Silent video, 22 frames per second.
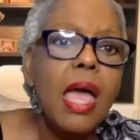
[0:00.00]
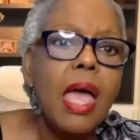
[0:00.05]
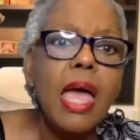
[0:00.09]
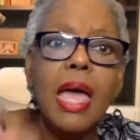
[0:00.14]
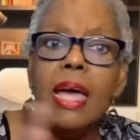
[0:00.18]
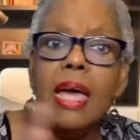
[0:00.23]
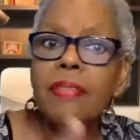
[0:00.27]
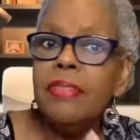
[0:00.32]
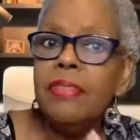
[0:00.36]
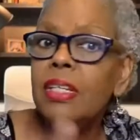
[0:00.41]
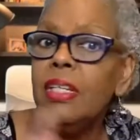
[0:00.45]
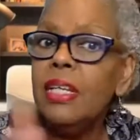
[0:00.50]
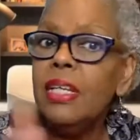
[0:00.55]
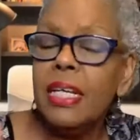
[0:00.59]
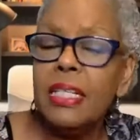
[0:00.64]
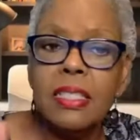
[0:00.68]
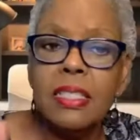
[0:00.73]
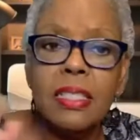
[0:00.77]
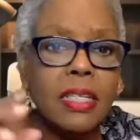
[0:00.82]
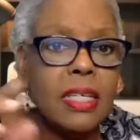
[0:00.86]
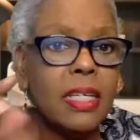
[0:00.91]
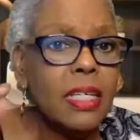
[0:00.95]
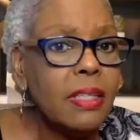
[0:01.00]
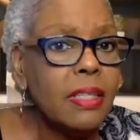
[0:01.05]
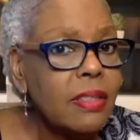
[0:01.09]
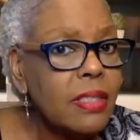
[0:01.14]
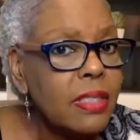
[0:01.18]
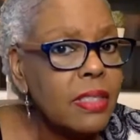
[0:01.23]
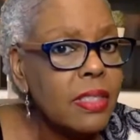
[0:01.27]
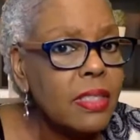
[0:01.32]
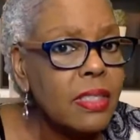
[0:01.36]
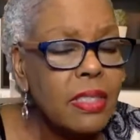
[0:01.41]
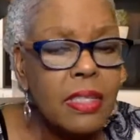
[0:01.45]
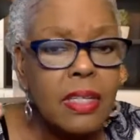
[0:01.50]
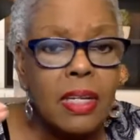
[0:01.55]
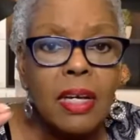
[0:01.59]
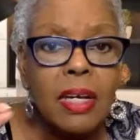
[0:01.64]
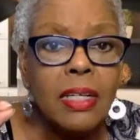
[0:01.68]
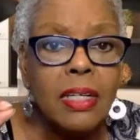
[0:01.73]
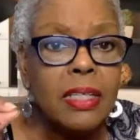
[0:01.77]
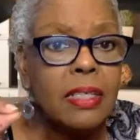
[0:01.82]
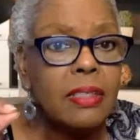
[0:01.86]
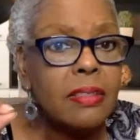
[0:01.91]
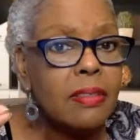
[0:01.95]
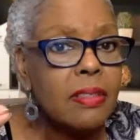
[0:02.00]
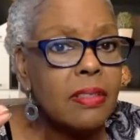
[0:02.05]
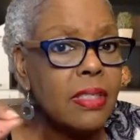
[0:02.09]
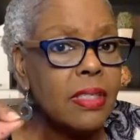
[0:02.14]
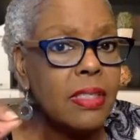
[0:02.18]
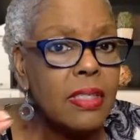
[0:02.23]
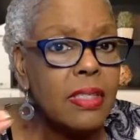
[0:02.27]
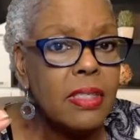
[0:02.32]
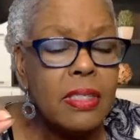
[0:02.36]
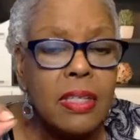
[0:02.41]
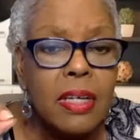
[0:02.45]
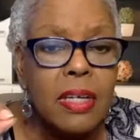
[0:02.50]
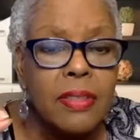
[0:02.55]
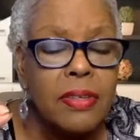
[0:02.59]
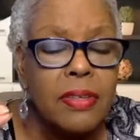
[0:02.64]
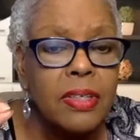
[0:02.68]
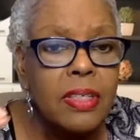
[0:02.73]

And the next thing, and this is another